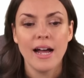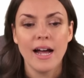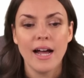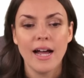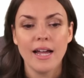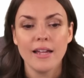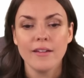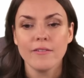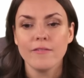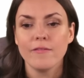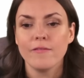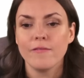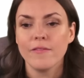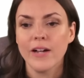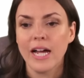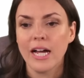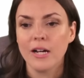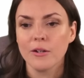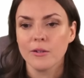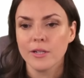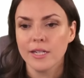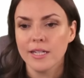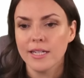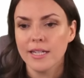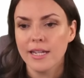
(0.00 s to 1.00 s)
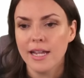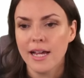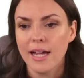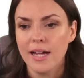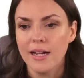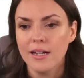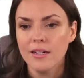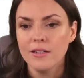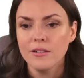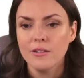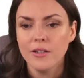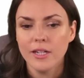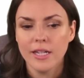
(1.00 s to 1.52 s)
I found it
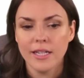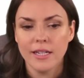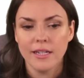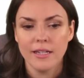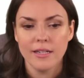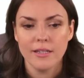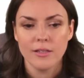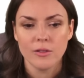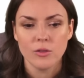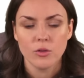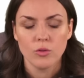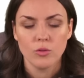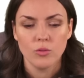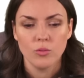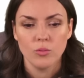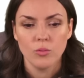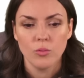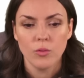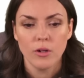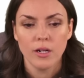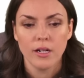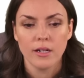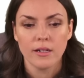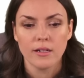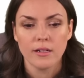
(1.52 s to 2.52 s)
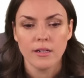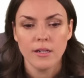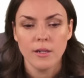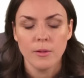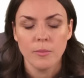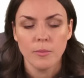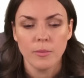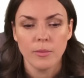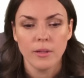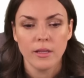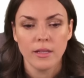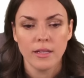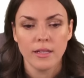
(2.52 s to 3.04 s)
now. It is one
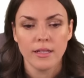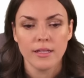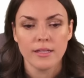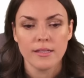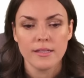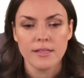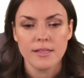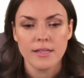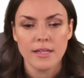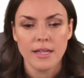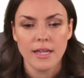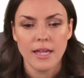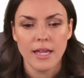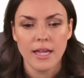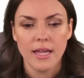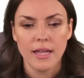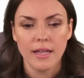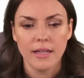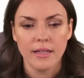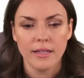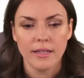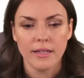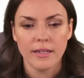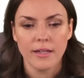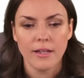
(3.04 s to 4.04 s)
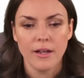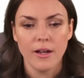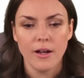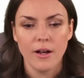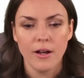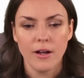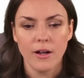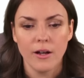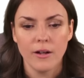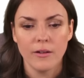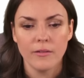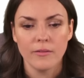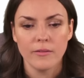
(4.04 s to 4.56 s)
plus ln
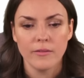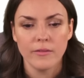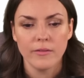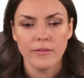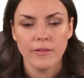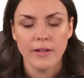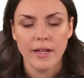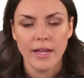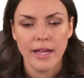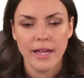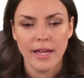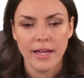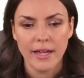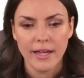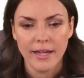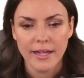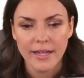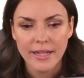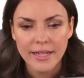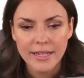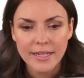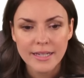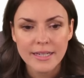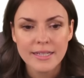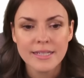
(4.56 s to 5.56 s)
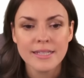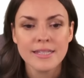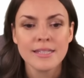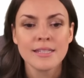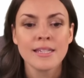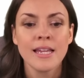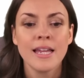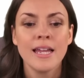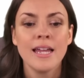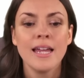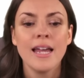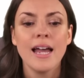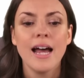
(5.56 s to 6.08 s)
of
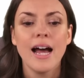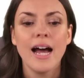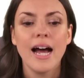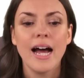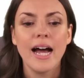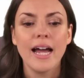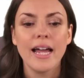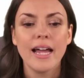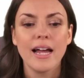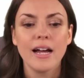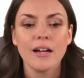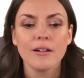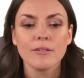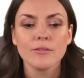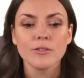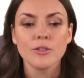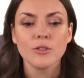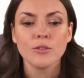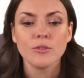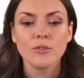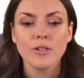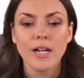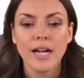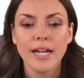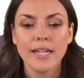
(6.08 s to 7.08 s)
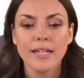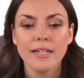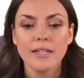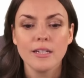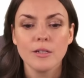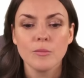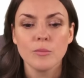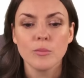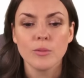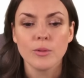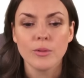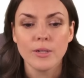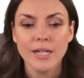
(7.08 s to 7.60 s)
x. I have to write it
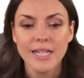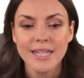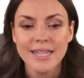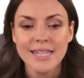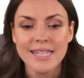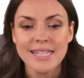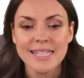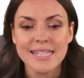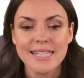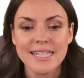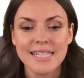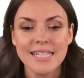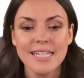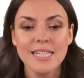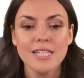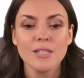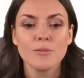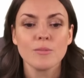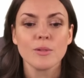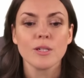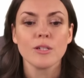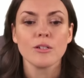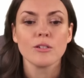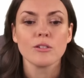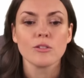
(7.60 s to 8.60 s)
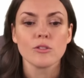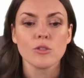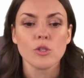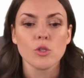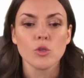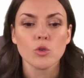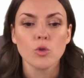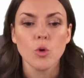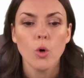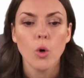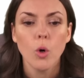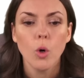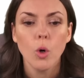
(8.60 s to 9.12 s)
in parentheses because
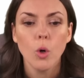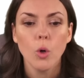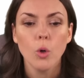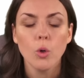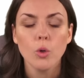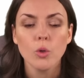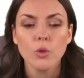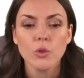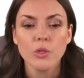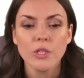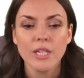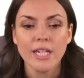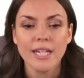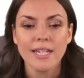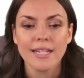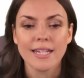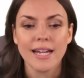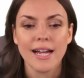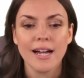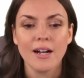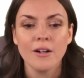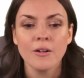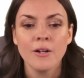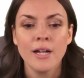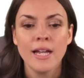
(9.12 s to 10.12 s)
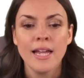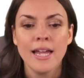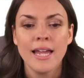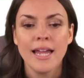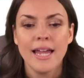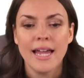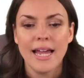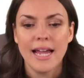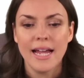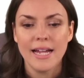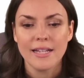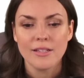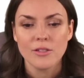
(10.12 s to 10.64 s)
this whole thing now
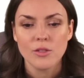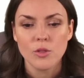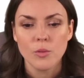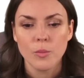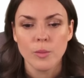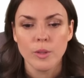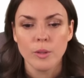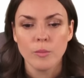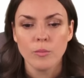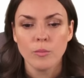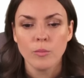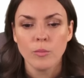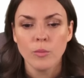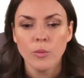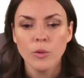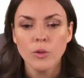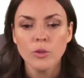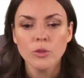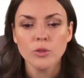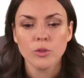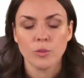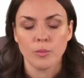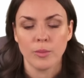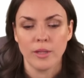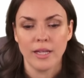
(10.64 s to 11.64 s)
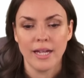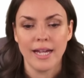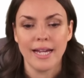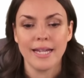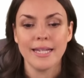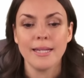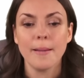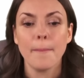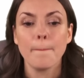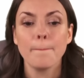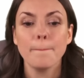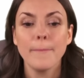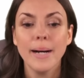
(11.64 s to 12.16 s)
has to be
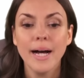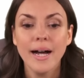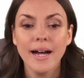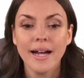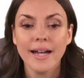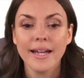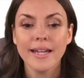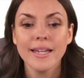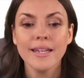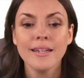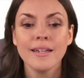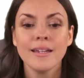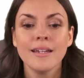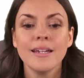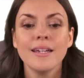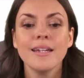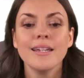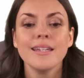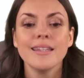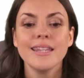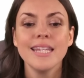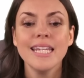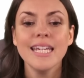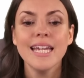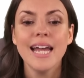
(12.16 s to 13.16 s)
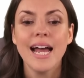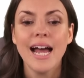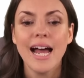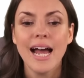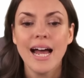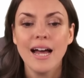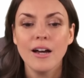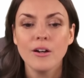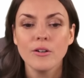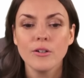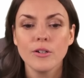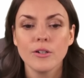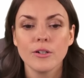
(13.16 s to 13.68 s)
multiplied by the
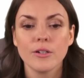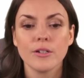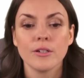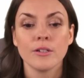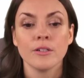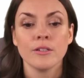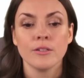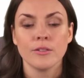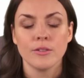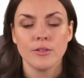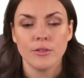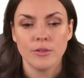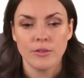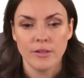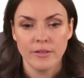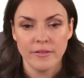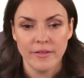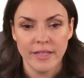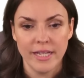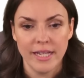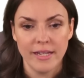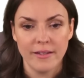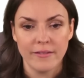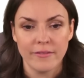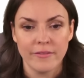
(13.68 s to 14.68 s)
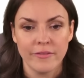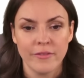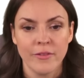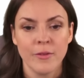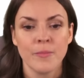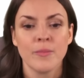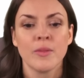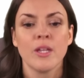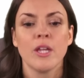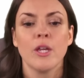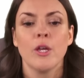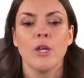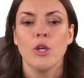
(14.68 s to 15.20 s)
outer derivative.
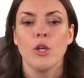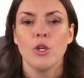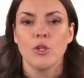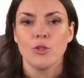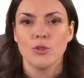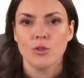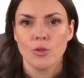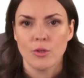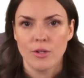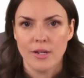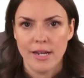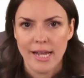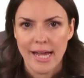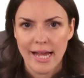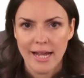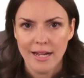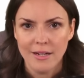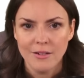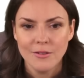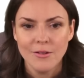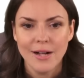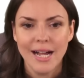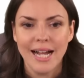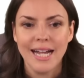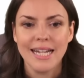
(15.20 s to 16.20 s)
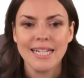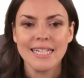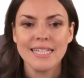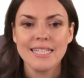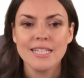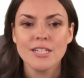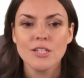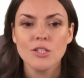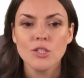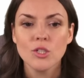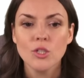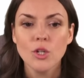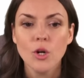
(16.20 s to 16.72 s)
So now I
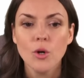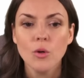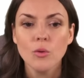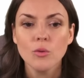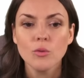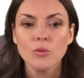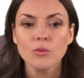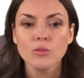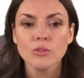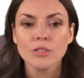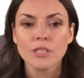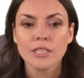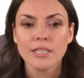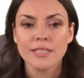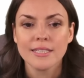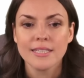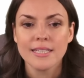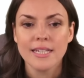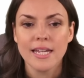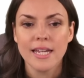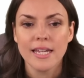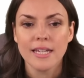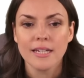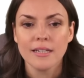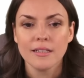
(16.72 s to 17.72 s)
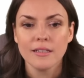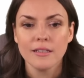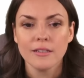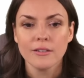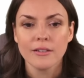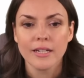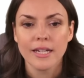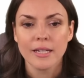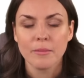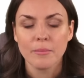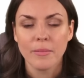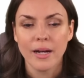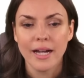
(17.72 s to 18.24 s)
don't take a
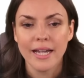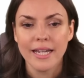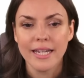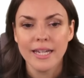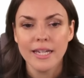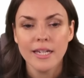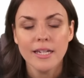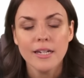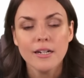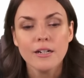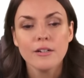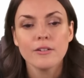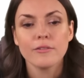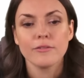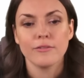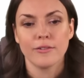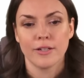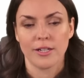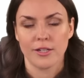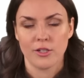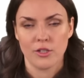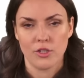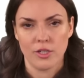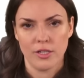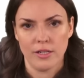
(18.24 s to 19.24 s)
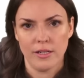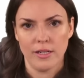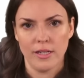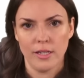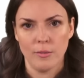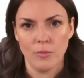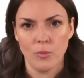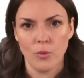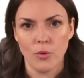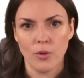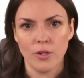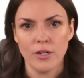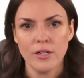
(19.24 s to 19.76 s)
look at my inner function
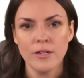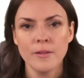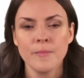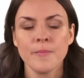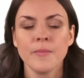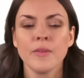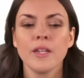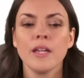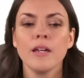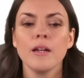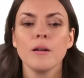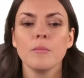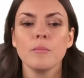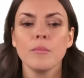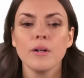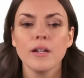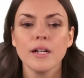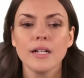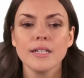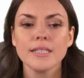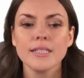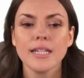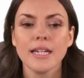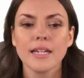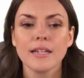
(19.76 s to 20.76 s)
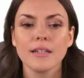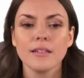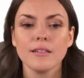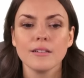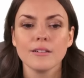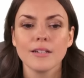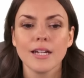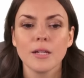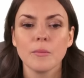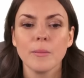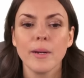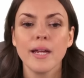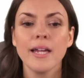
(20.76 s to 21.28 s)
anymore, but I take a
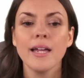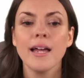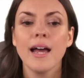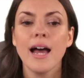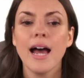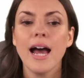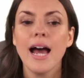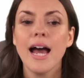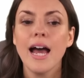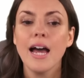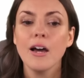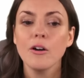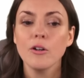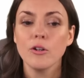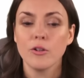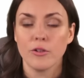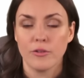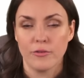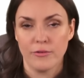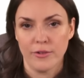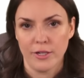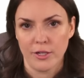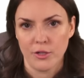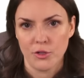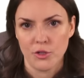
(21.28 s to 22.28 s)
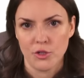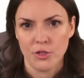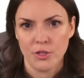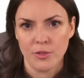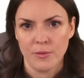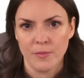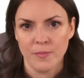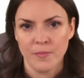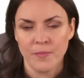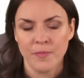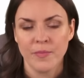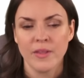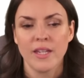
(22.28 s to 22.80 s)
look at my outer
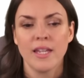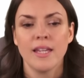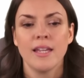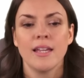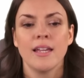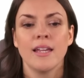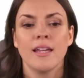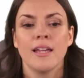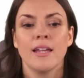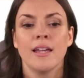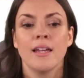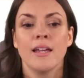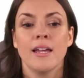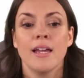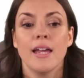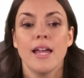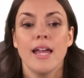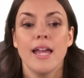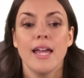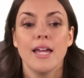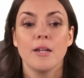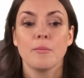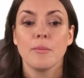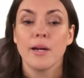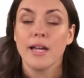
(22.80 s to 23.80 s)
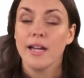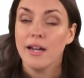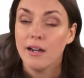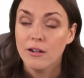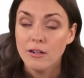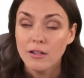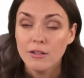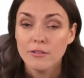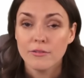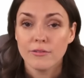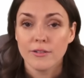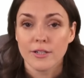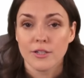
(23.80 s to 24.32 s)
function. And my
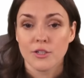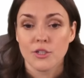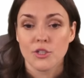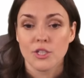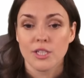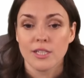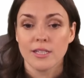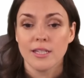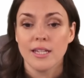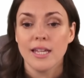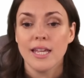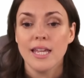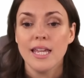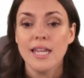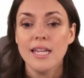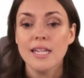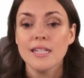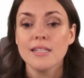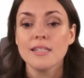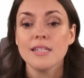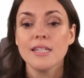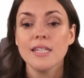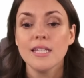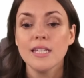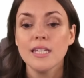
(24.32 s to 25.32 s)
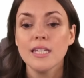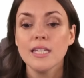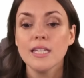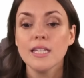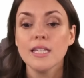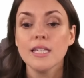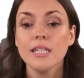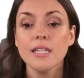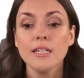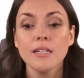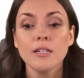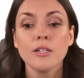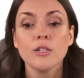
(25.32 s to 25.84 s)
outer function is
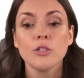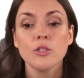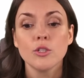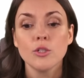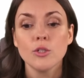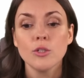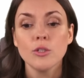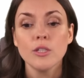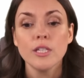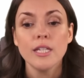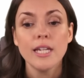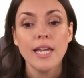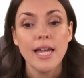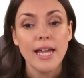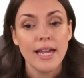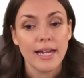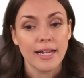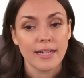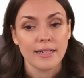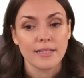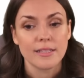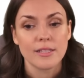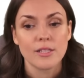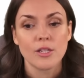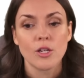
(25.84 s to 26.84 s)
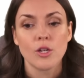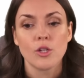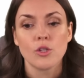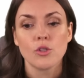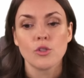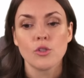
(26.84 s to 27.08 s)
e to the x.